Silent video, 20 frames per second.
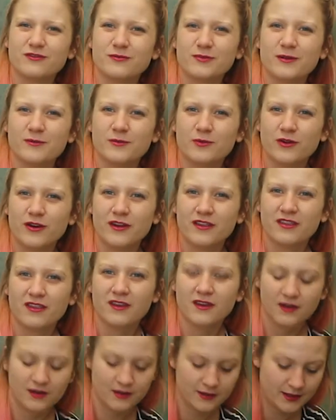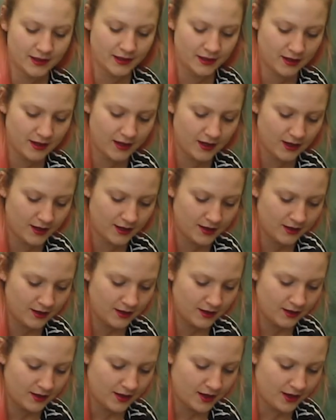a bit more, I think. Like,
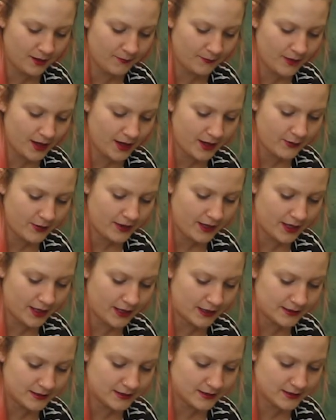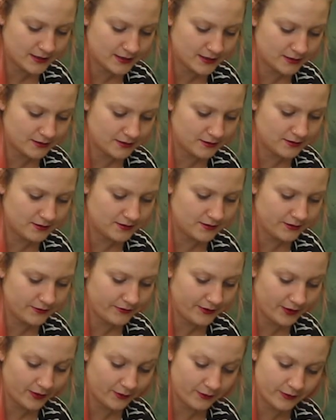my weekends, oh, I
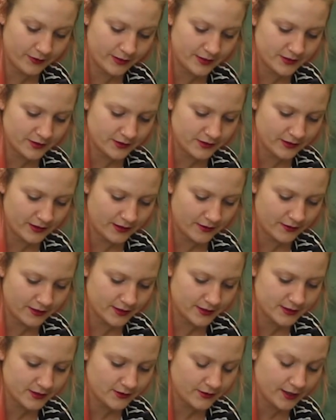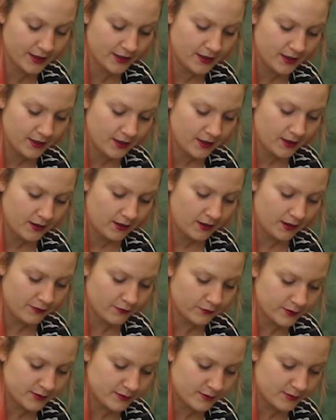really hope the rain's not too loud, guys, sorry, have
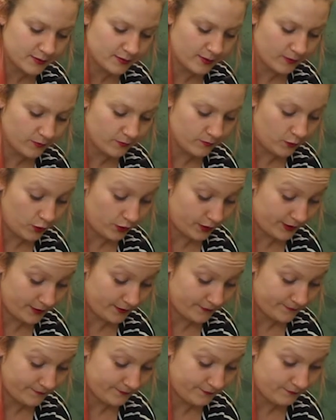always been spent working.